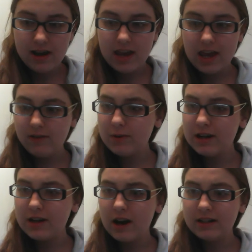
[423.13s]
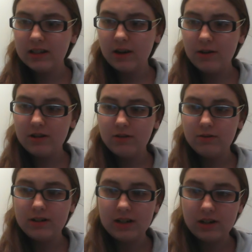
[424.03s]
Even when you talk to someone who
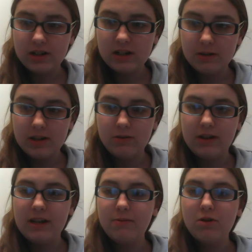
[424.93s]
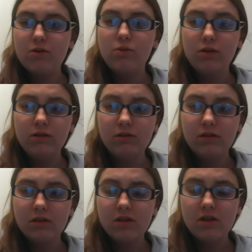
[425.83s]
disagrees with you, keep your cool.
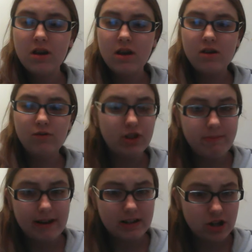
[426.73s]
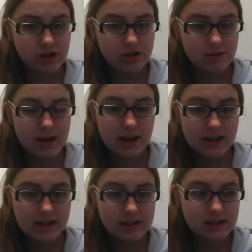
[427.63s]
Respect each other's
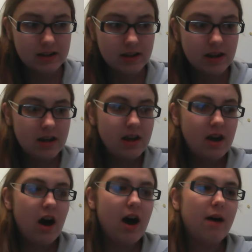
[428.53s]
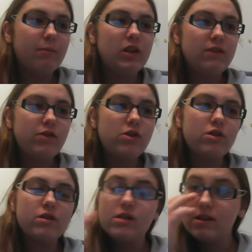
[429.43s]
opinions. Give
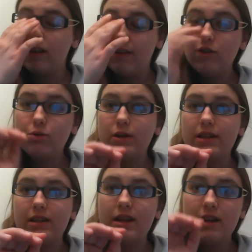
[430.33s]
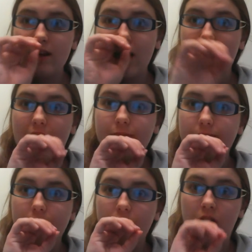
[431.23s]
your reasoning
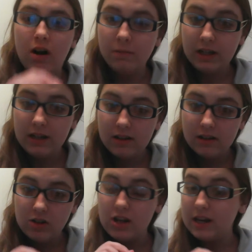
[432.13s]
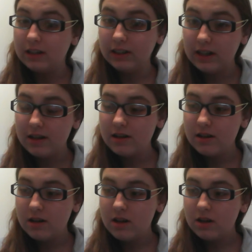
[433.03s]
calmly, gently.
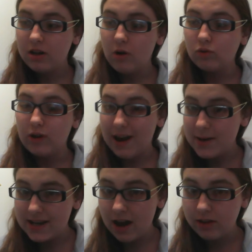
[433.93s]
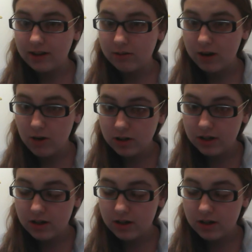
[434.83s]
Don't ram it down their throat.